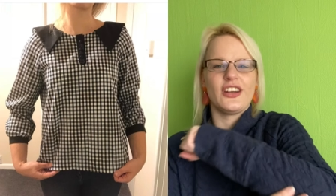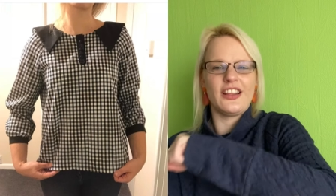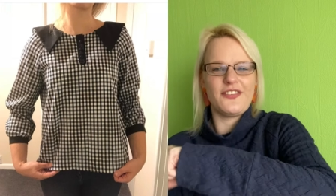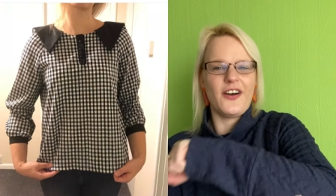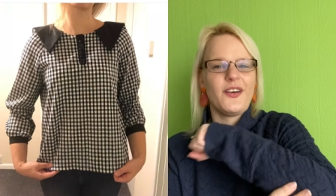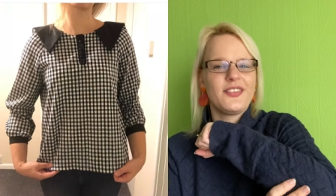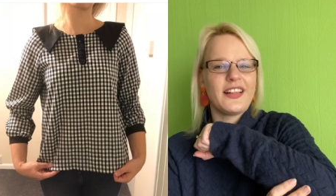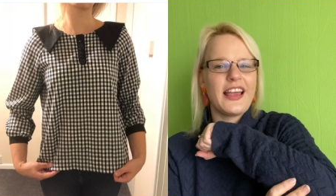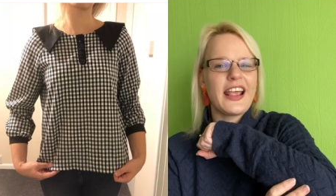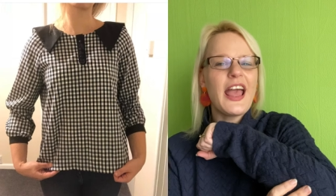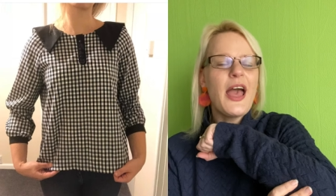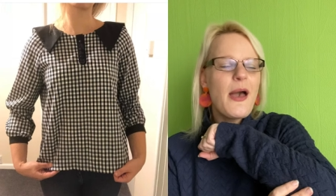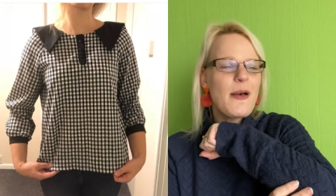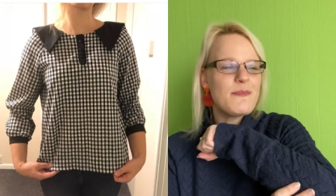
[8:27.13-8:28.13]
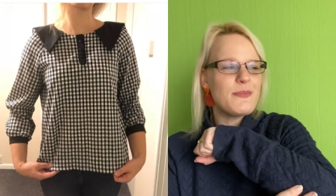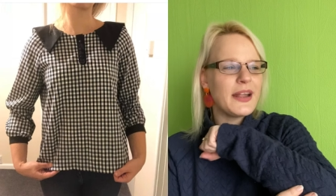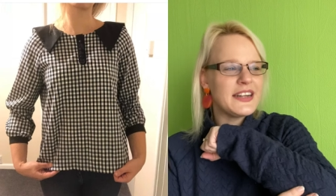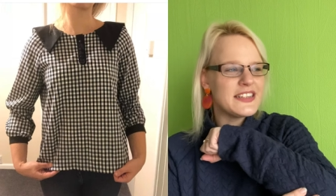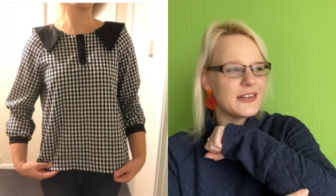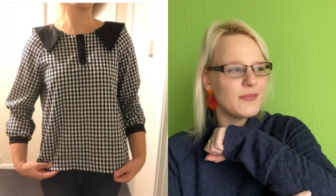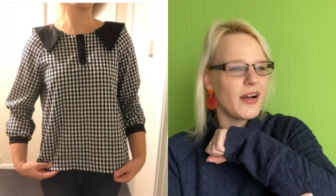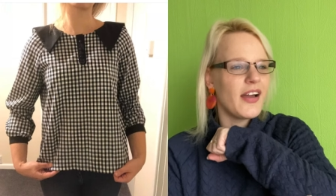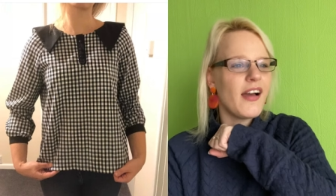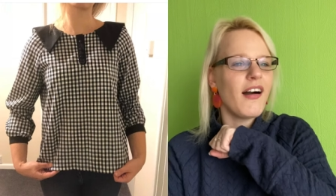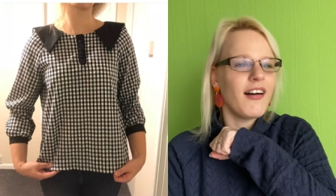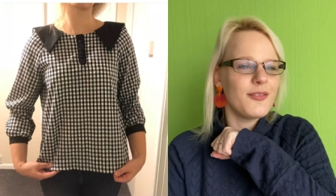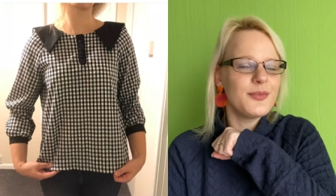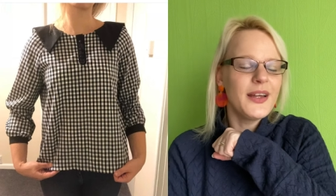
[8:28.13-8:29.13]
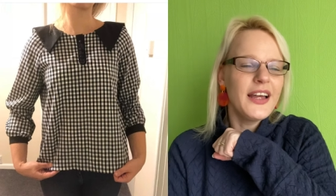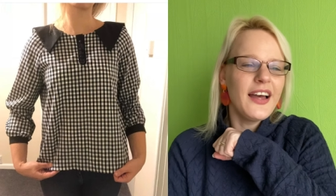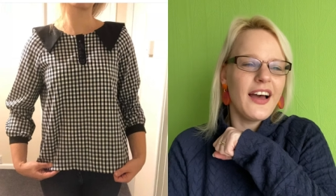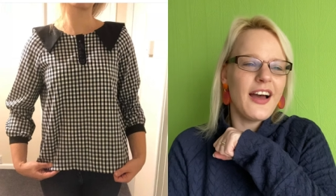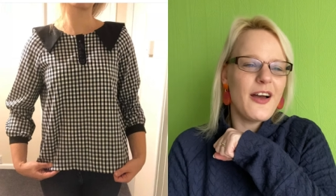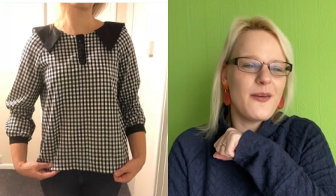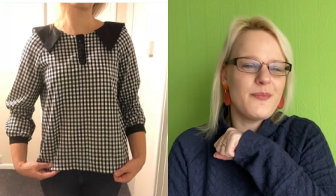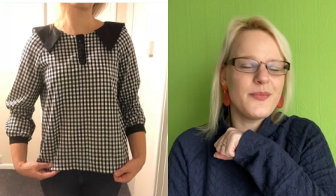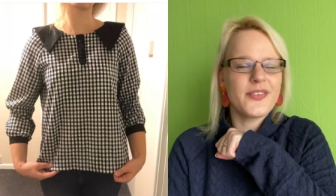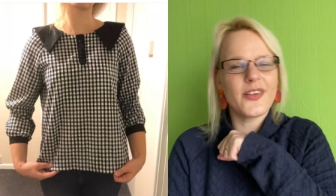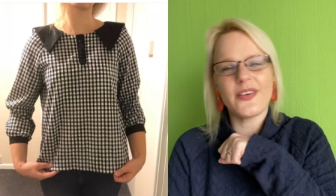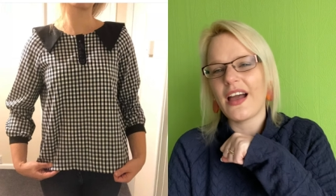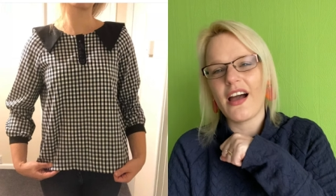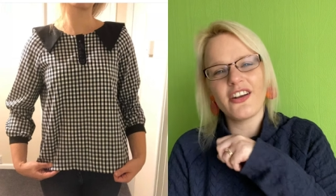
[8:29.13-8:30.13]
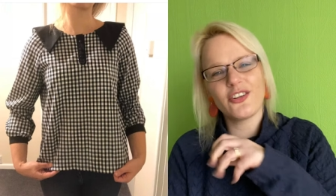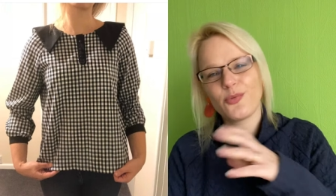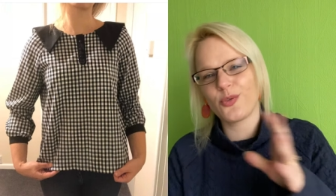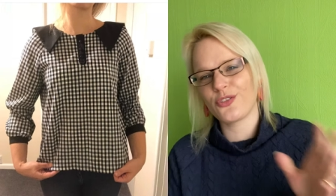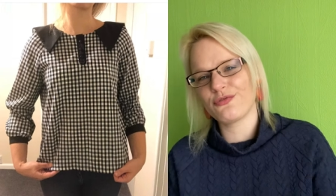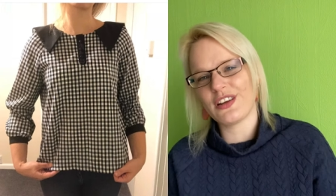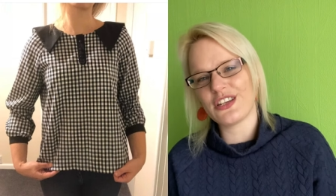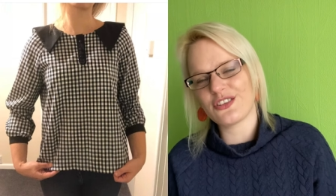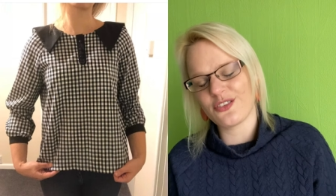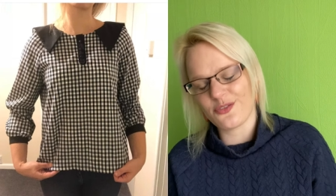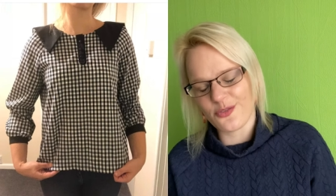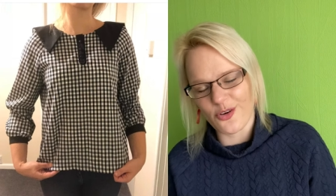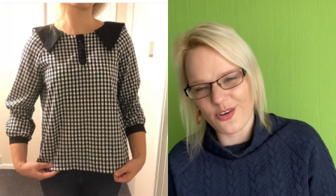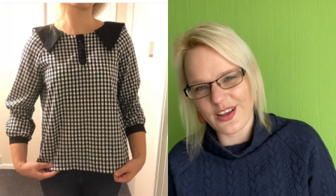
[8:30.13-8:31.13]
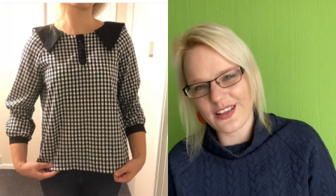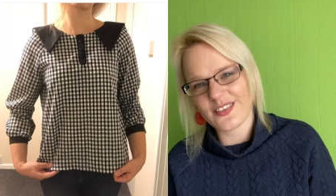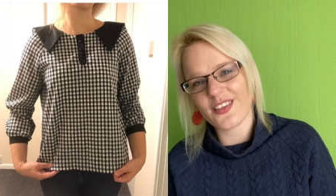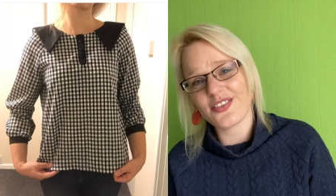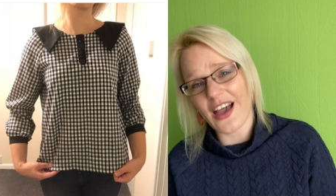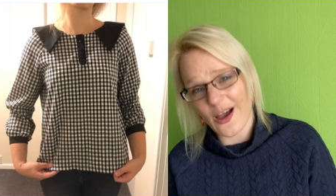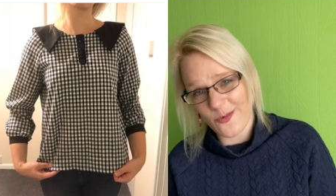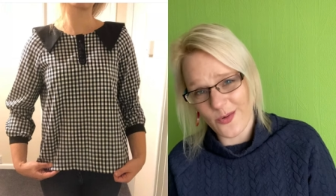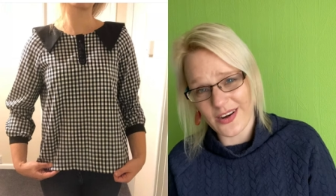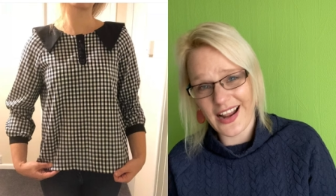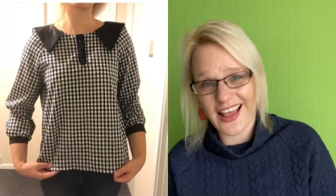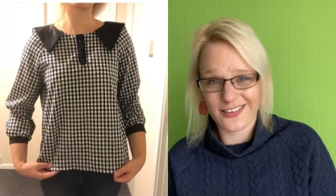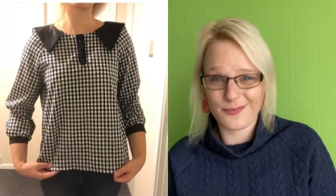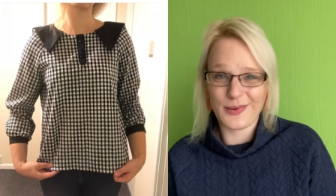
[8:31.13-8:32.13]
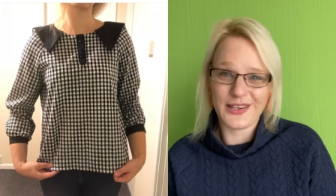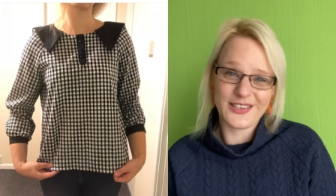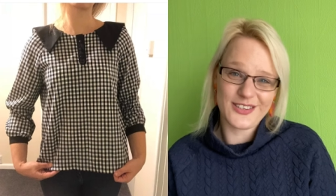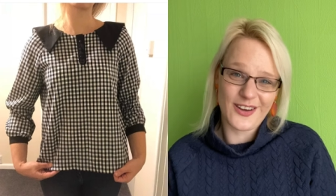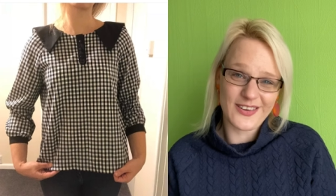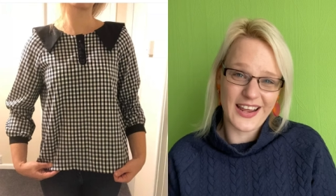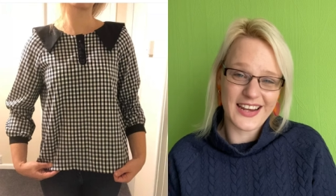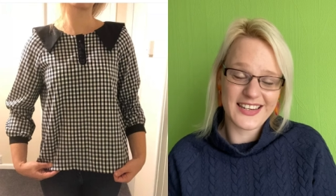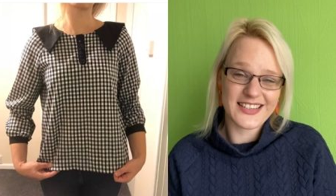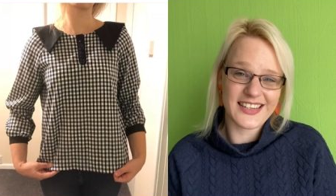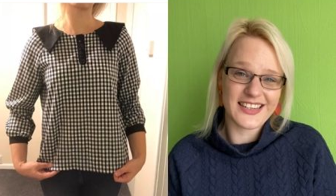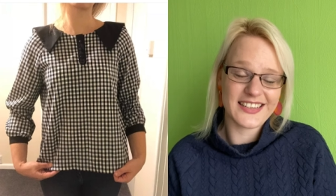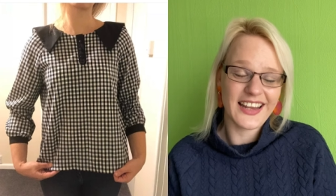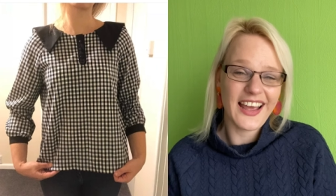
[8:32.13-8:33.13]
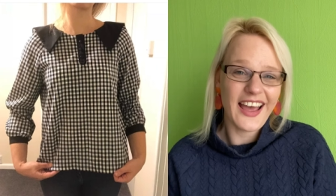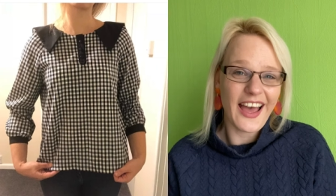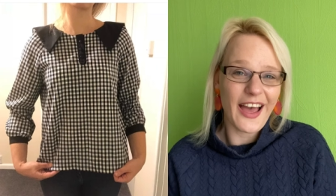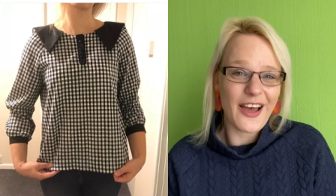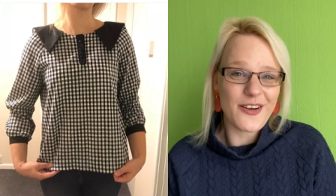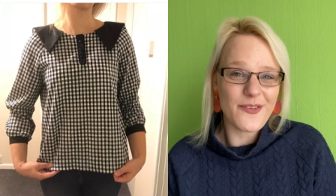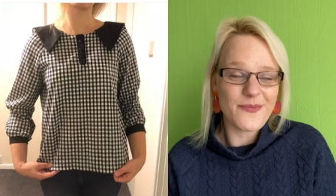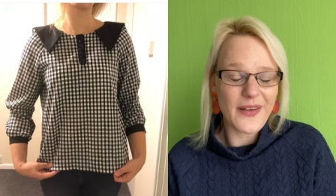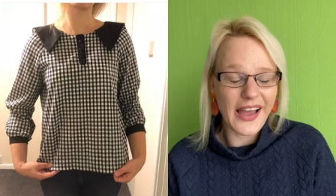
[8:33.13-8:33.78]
if I was like bending my arm um, so yeah I just wasn't reaching for it so that one has been donated um,